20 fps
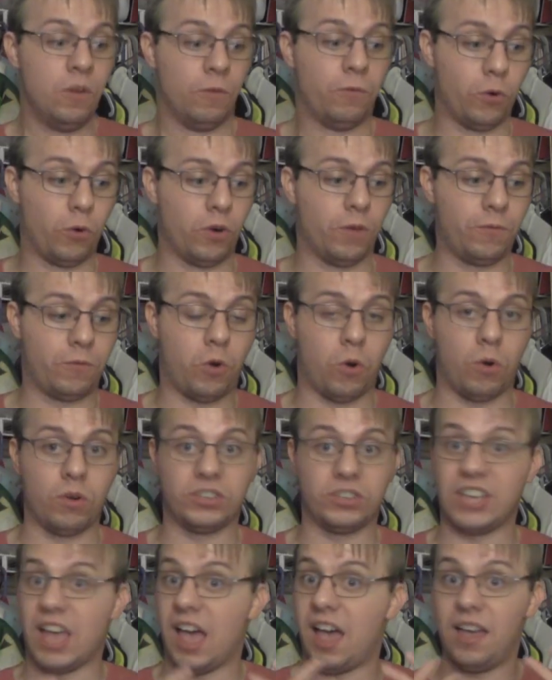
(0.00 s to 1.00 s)
for, of
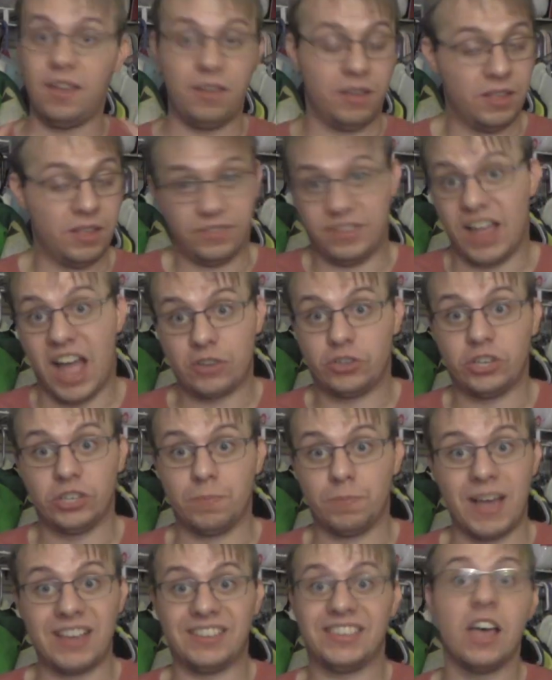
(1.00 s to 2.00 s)
course, uh, not
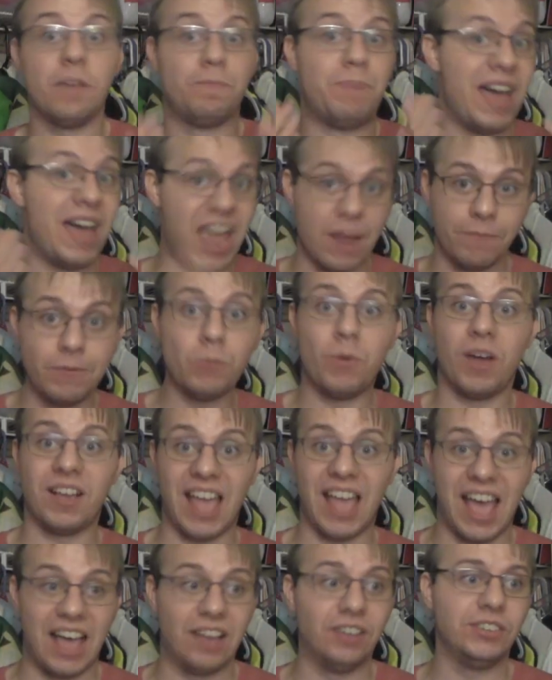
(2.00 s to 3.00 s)
just myself, but
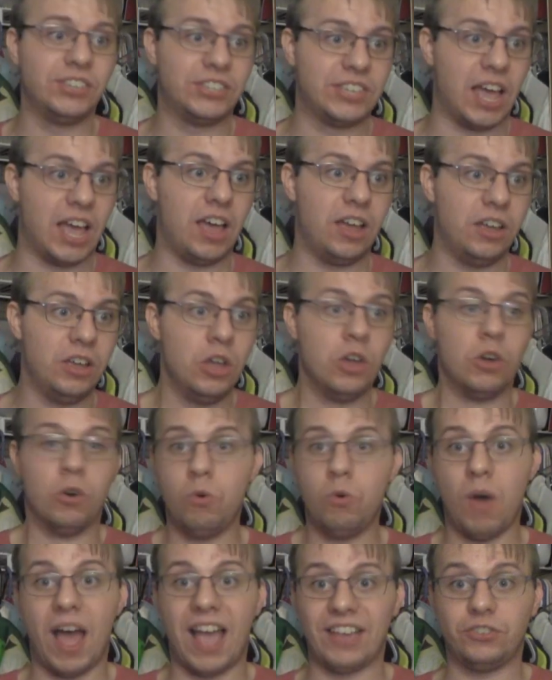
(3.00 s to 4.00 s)
everyone else uh,
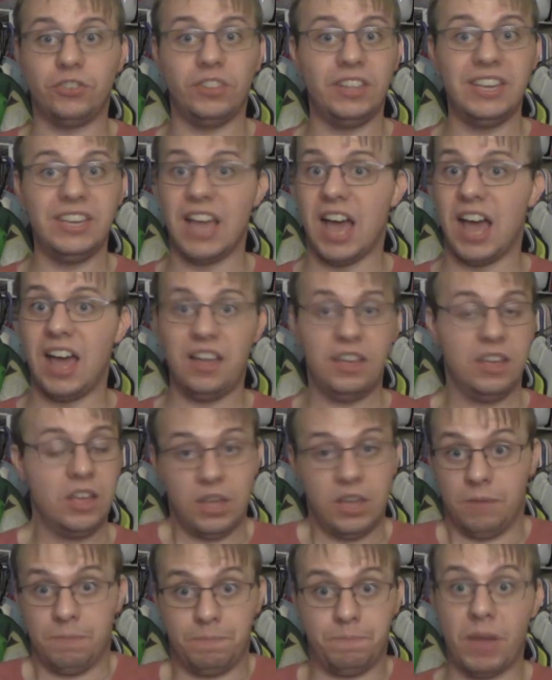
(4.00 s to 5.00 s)
who actually uh,
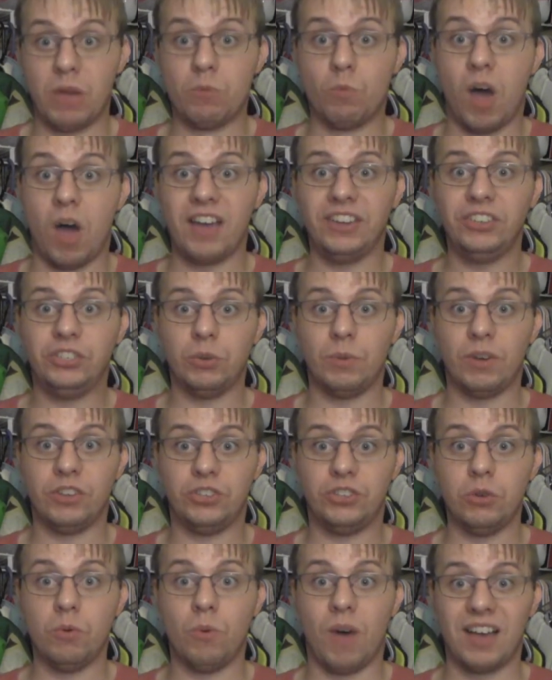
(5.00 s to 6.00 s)
been wanting to uh,
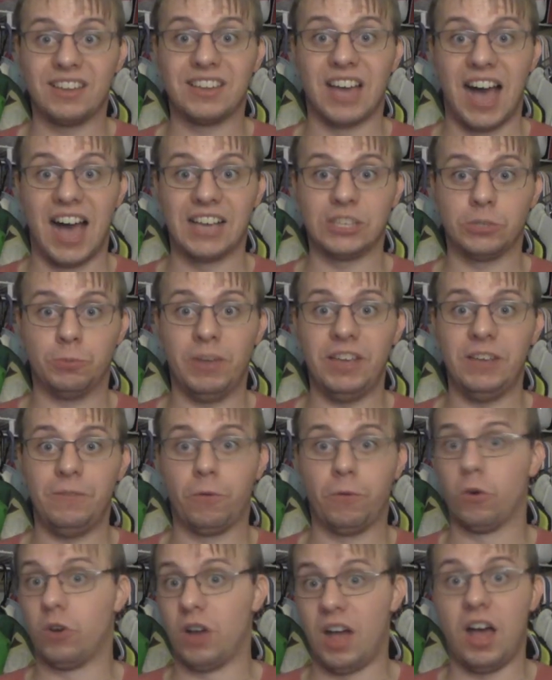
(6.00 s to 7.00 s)
do uh, cosplay
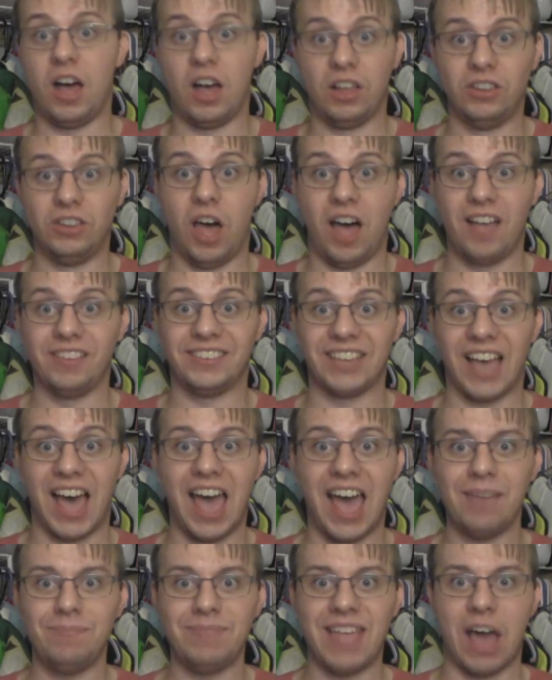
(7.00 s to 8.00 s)
for uh, a long
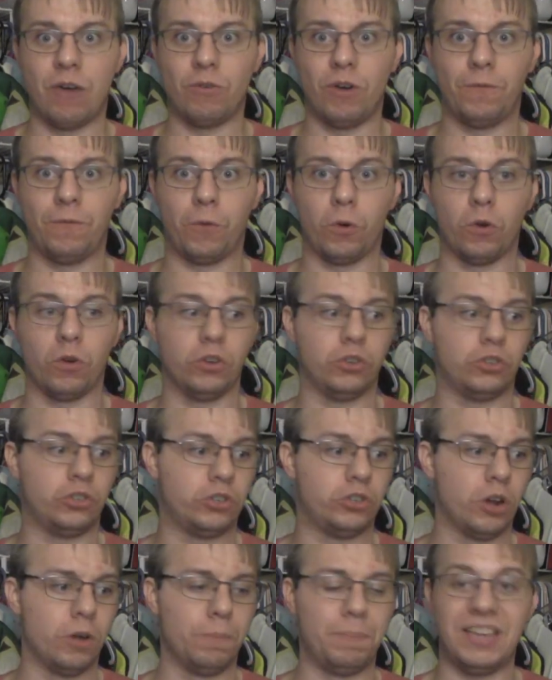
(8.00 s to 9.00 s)
time now, uh, for
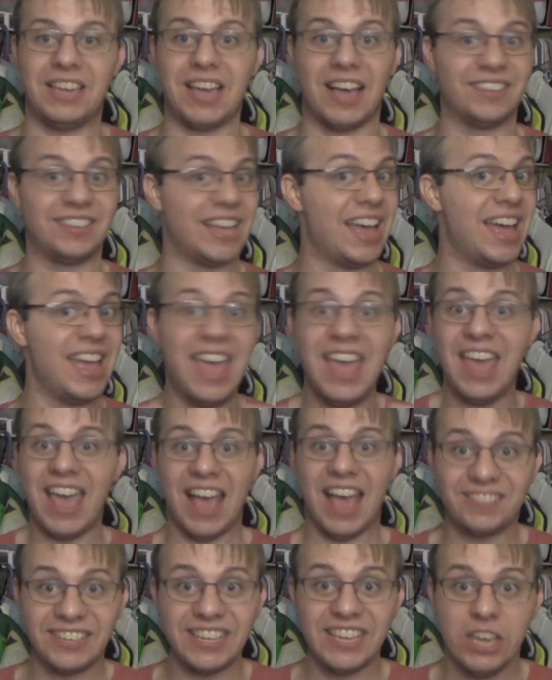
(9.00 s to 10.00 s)
sure, because uh,
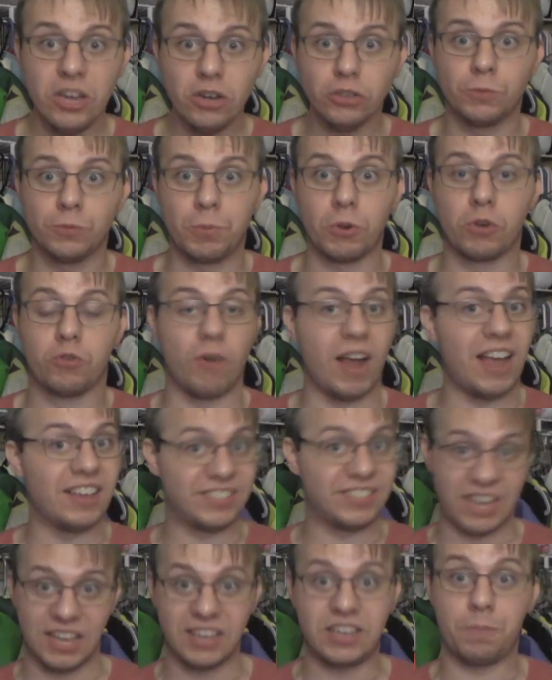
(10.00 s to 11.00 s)
as the years
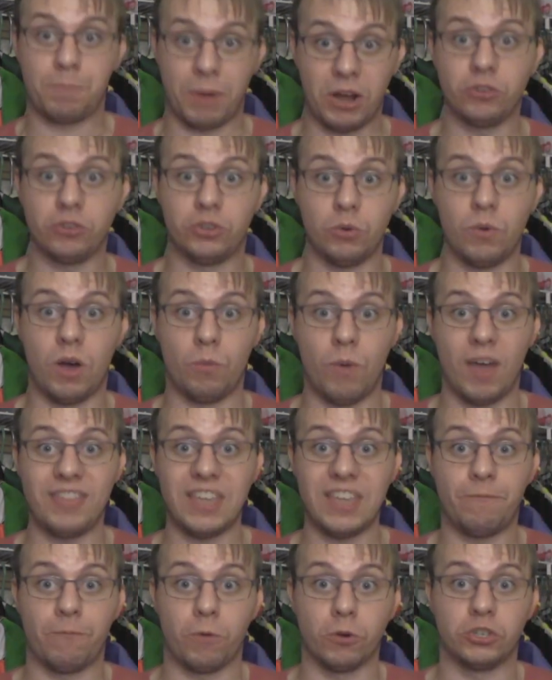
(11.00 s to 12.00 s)
progress uh, compared to when
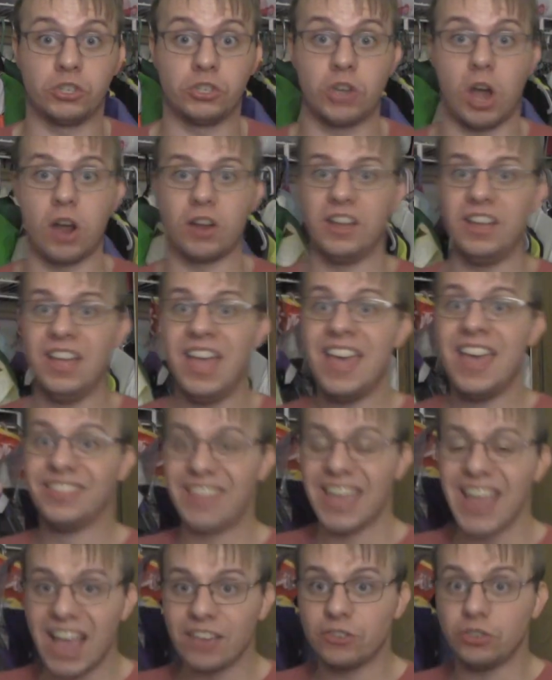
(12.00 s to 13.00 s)
they first started,
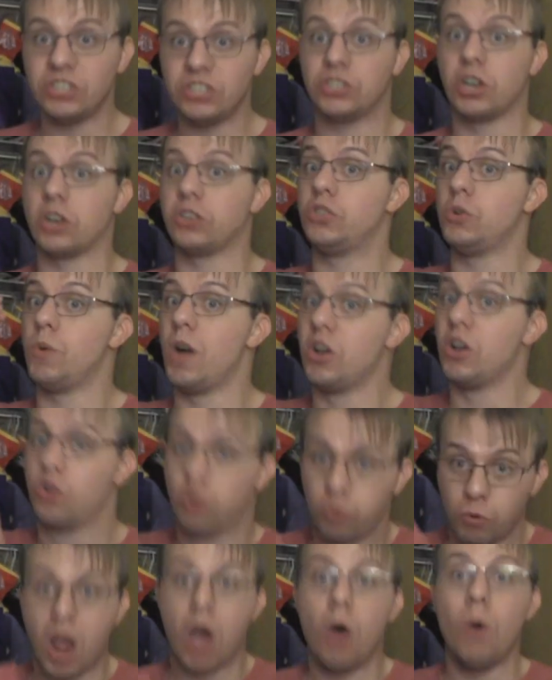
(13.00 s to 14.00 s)
they actually start to
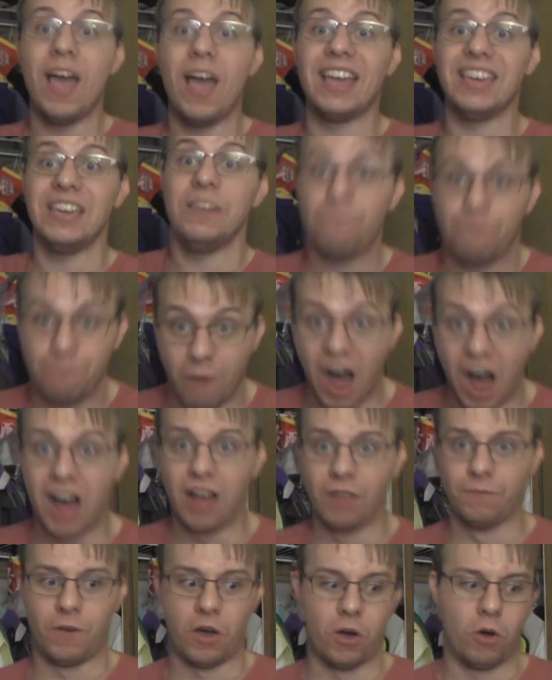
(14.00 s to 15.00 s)
grow and
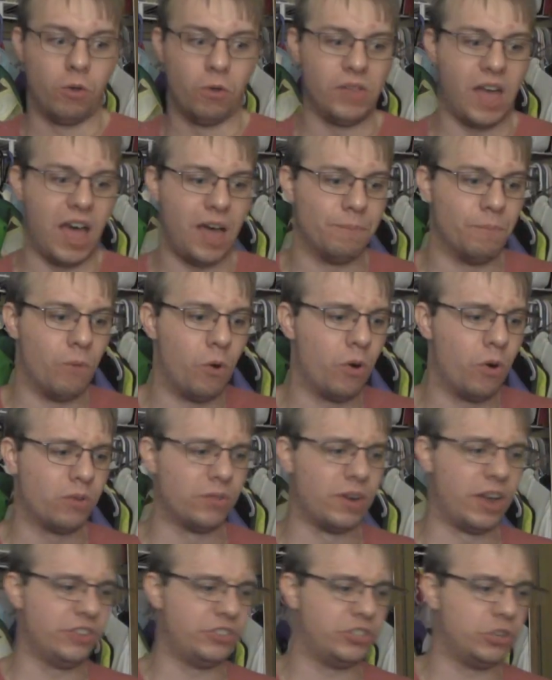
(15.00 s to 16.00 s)
evolve a whole lot
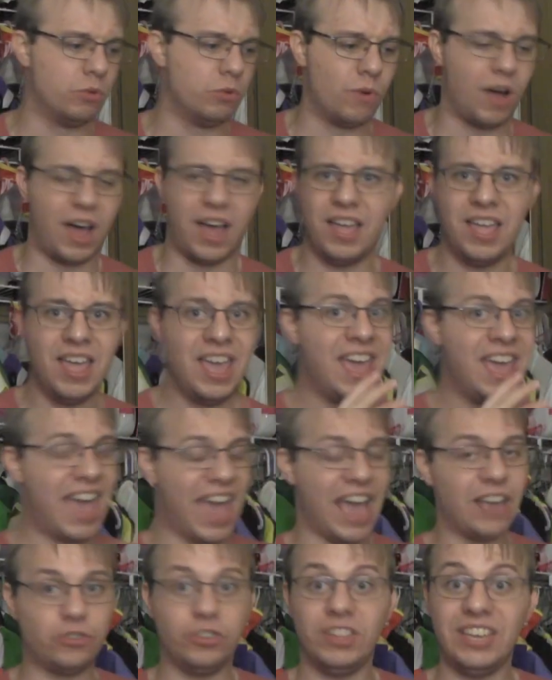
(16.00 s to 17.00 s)
more to
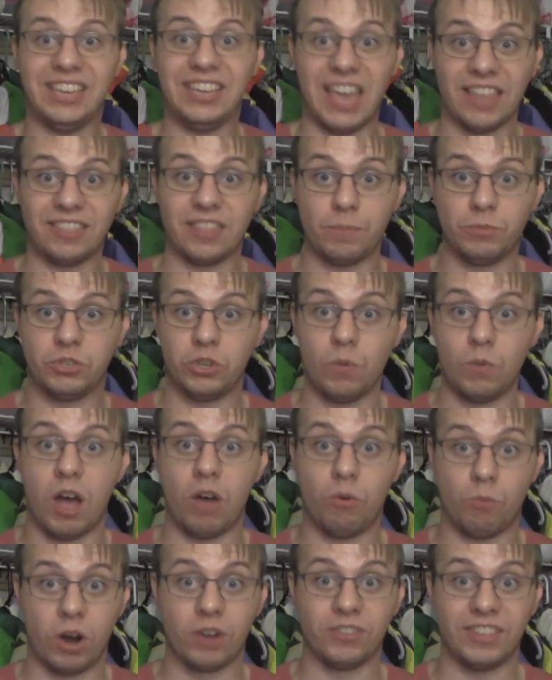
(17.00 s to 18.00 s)
actually get them to
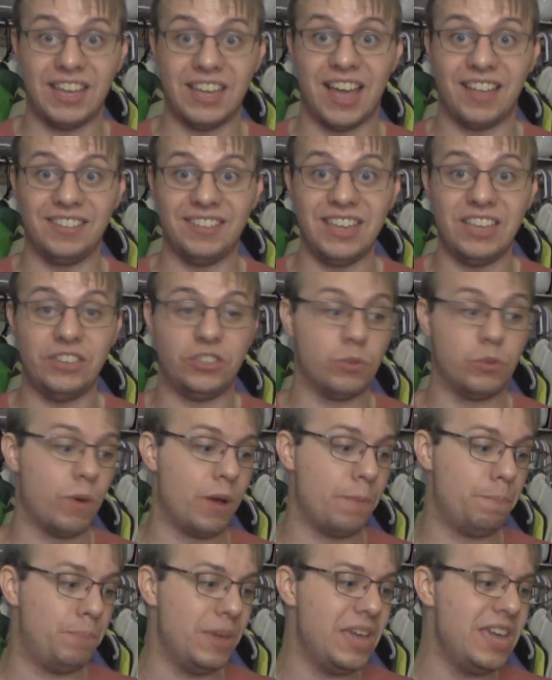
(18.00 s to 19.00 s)
where they need
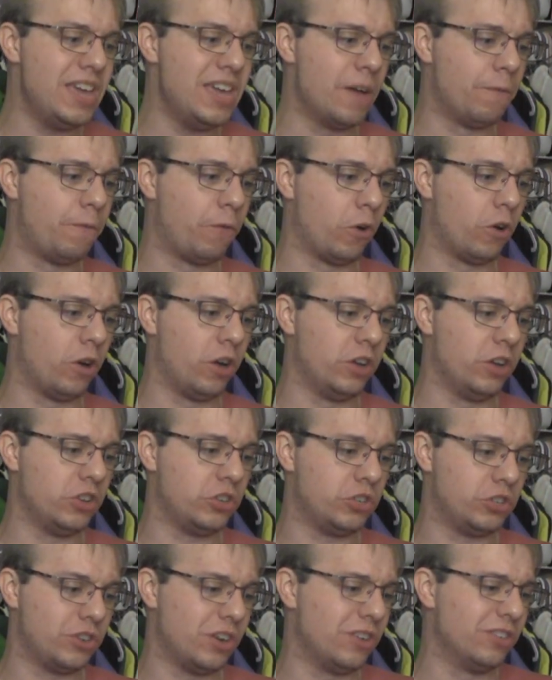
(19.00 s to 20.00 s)
to be, for
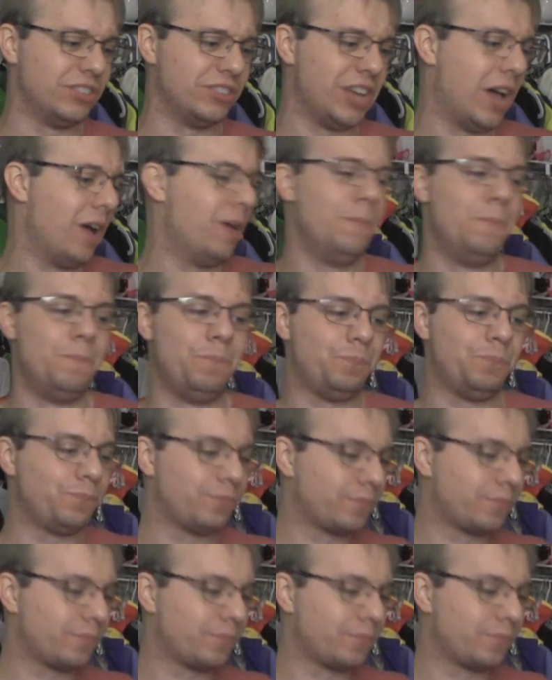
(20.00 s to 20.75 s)
sure, so...